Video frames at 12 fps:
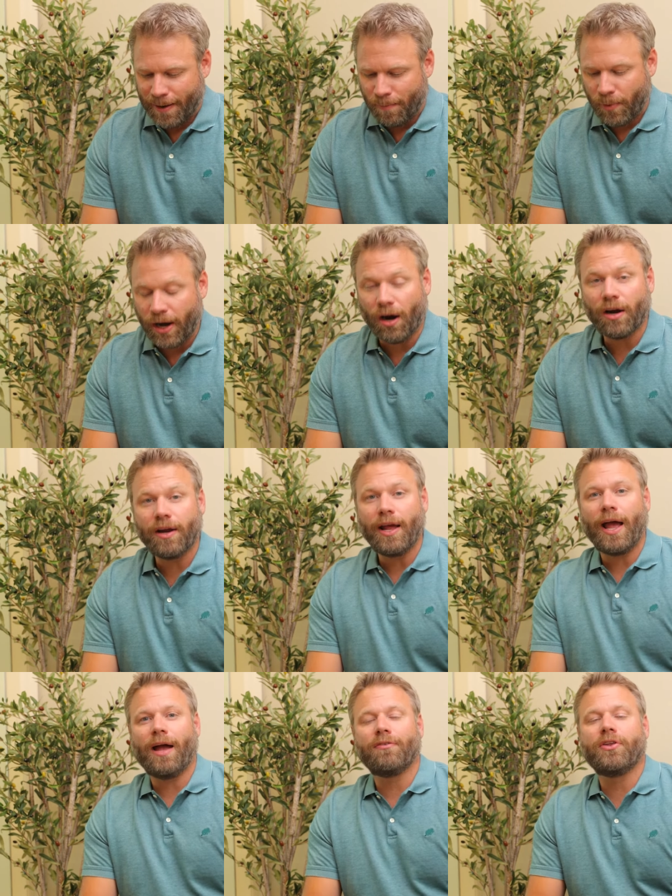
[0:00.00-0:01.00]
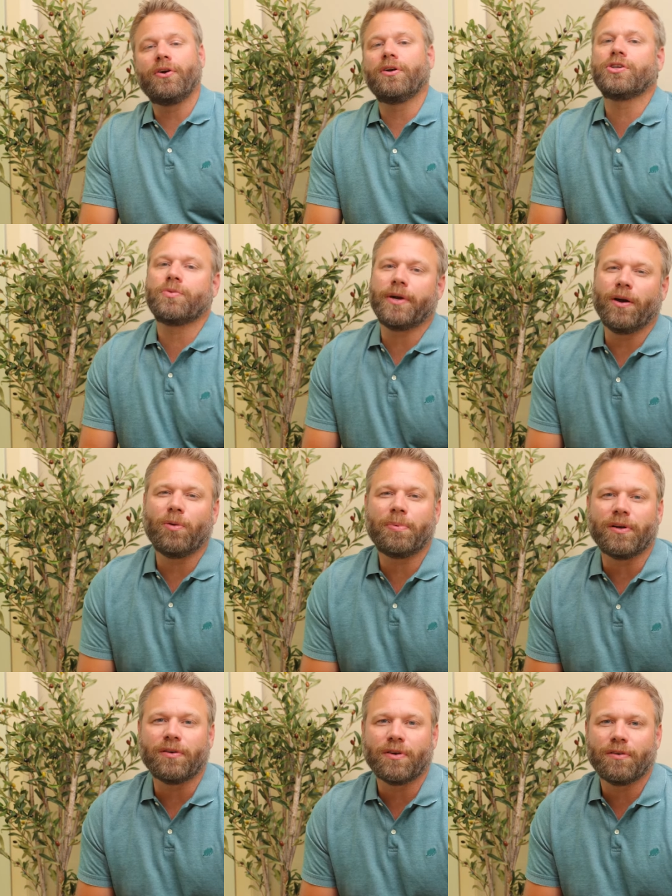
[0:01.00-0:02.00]
We are going to have the nursery
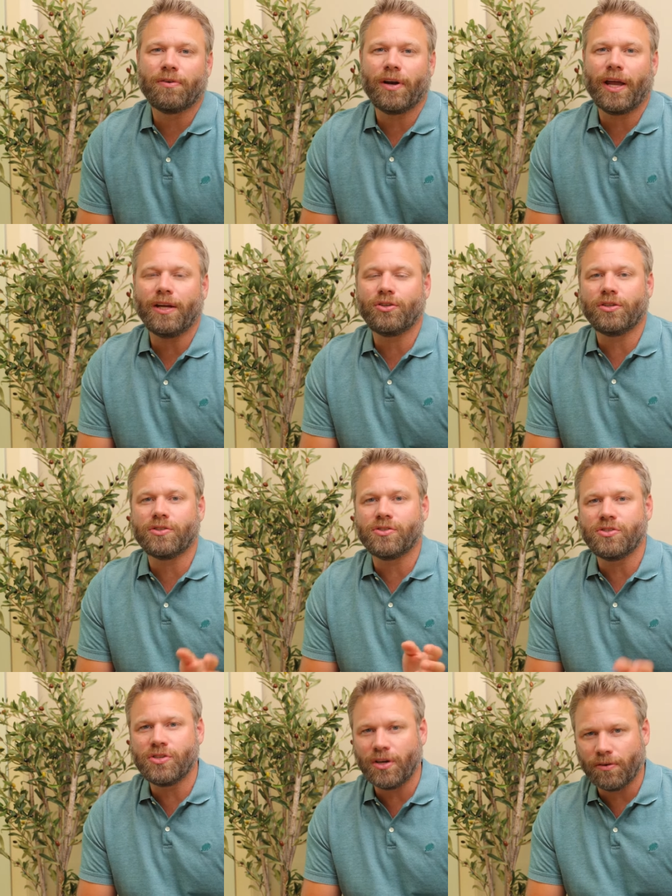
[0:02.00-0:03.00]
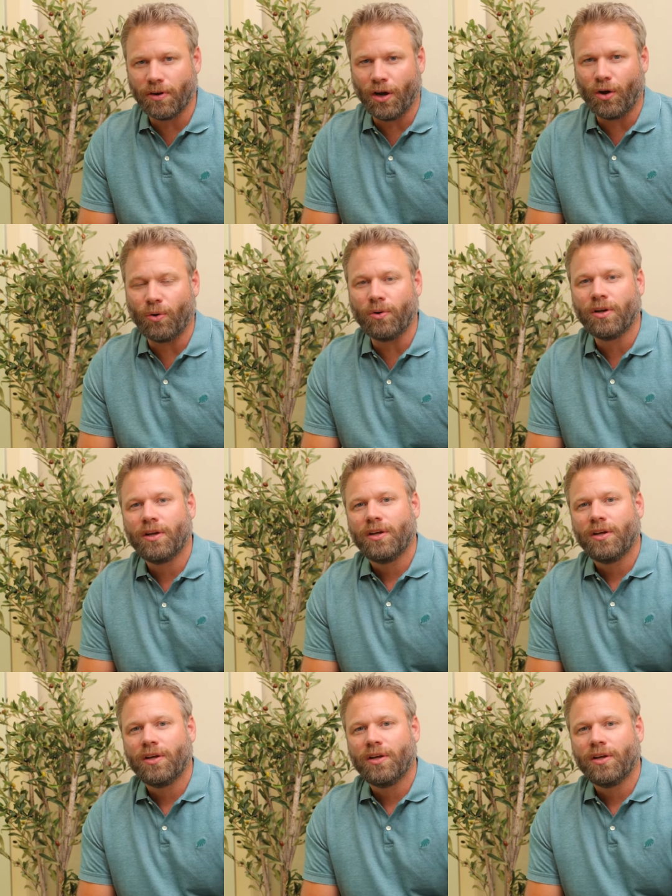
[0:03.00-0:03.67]
open for ages 0